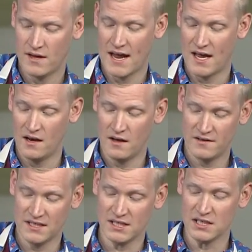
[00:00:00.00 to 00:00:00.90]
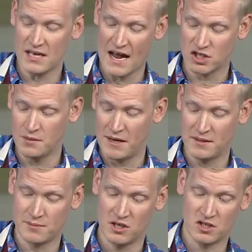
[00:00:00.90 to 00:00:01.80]
And this is actually baby
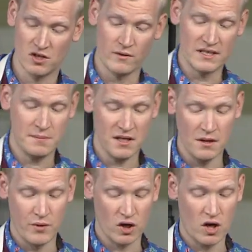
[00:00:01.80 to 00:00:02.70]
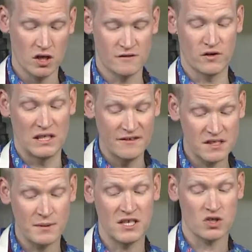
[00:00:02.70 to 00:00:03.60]
spinach. So the recipe in the book calls for leaf
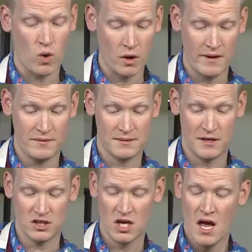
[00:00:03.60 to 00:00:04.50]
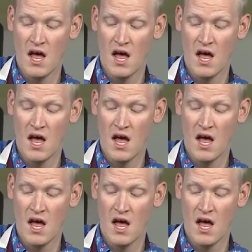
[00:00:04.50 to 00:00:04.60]
spinach or baby spinach.